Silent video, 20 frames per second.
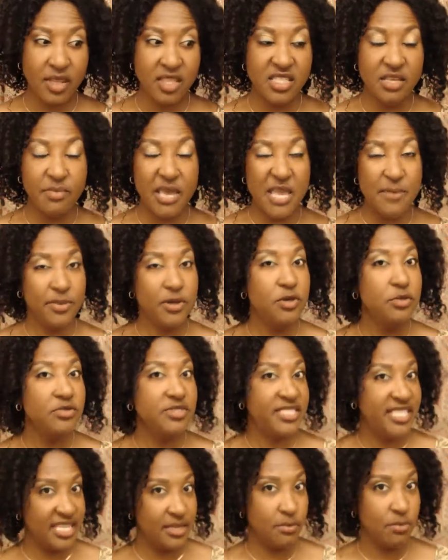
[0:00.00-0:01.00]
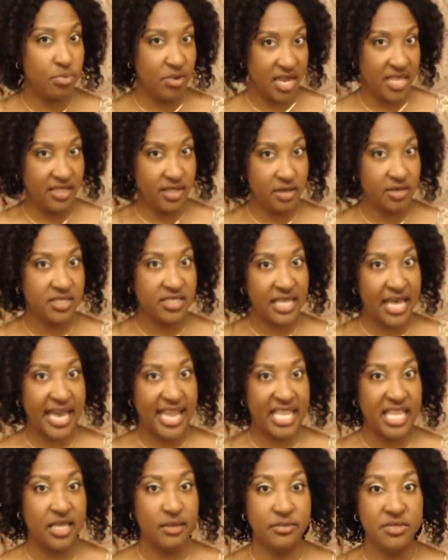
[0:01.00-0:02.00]
The people who didn't bring those
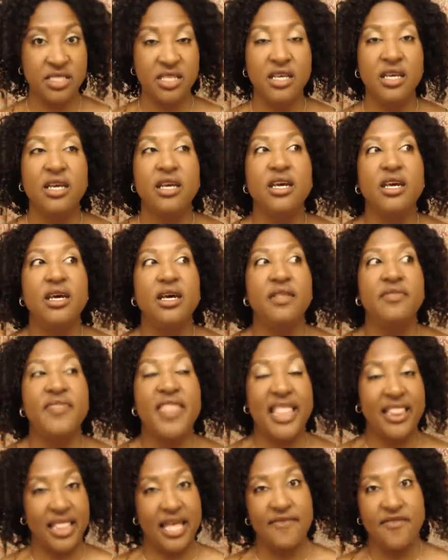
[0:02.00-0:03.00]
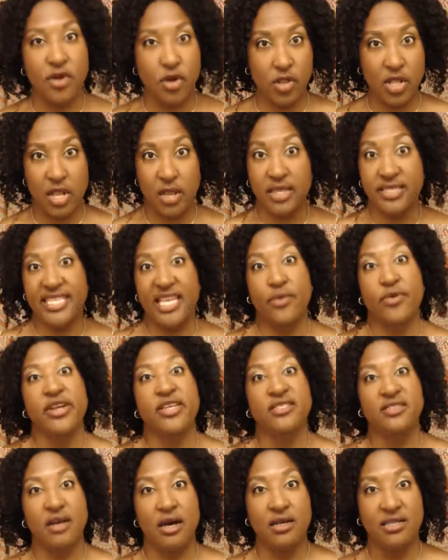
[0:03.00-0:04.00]
items, they left early because they were
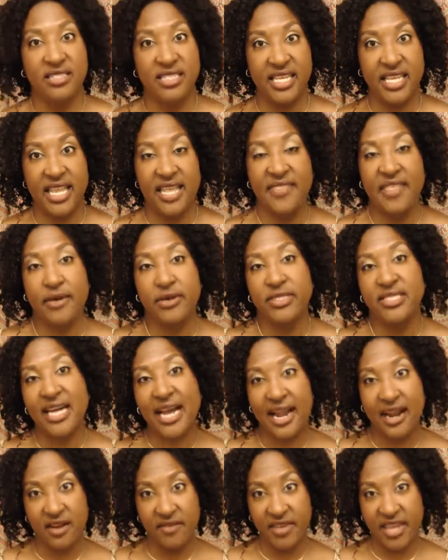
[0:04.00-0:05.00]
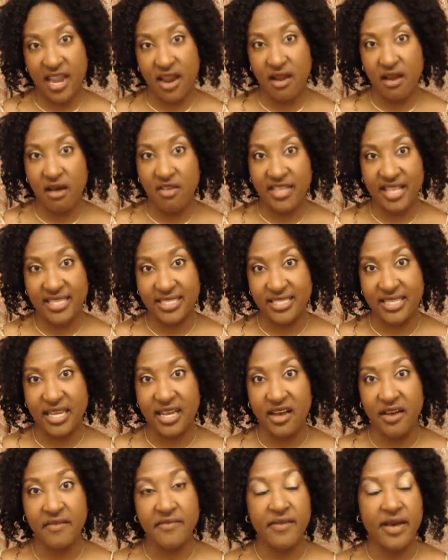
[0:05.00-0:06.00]
exhausted and they were tired of carrying all that
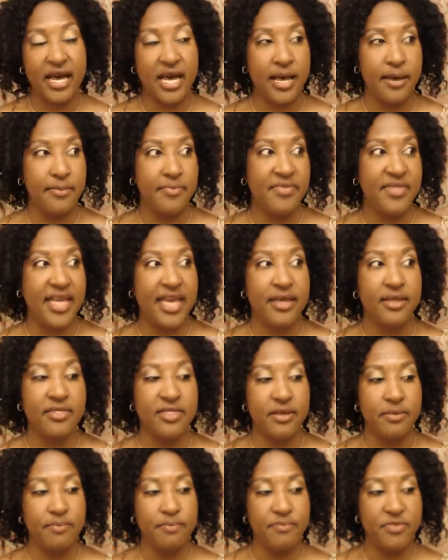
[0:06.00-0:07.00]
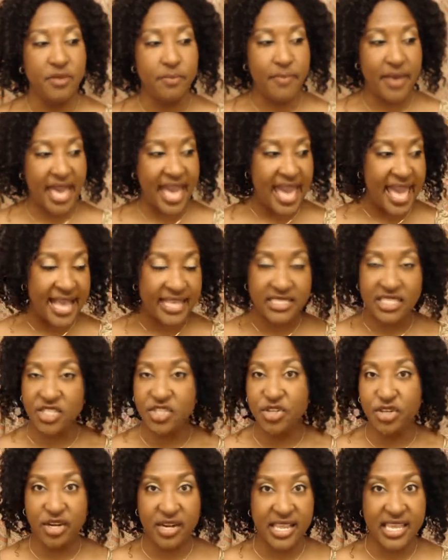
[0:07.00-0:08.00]
stuff. Um, that the, the bags that
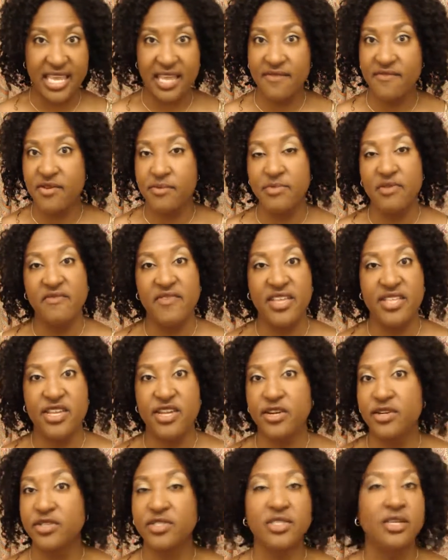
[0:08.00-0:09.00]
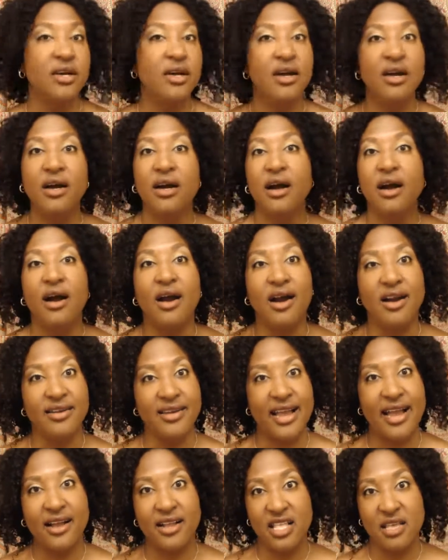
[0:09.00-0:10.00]
you're going to get from the vendors are
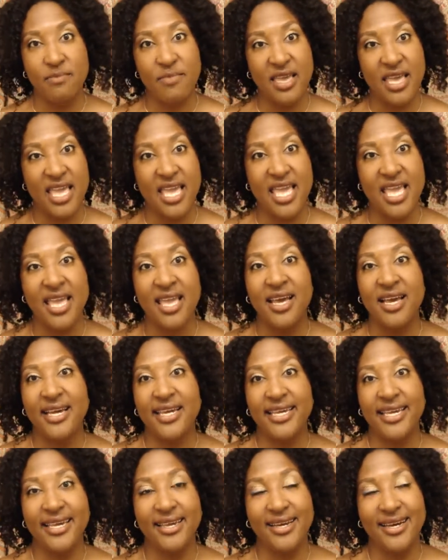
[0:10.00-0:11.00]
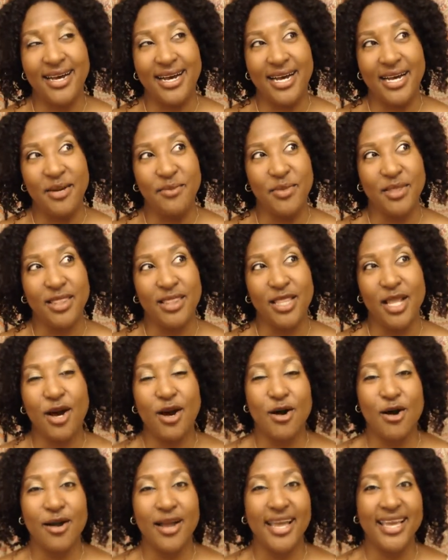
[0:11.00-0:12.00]
not going to be um,
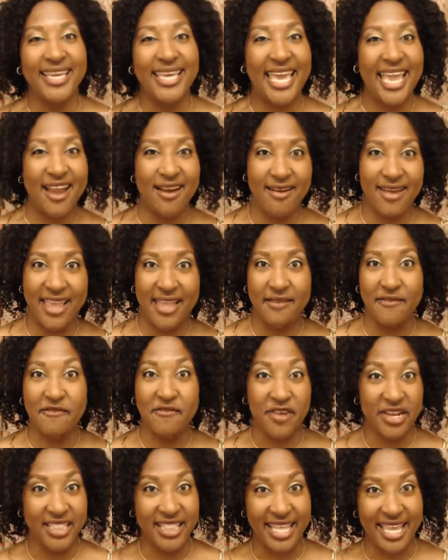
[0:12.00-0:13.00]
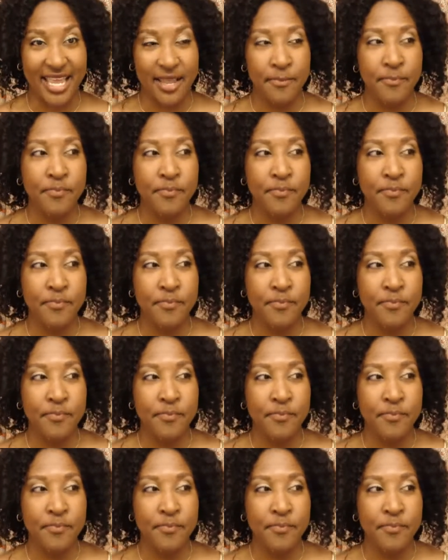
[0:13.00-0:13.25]
long carrying friendly.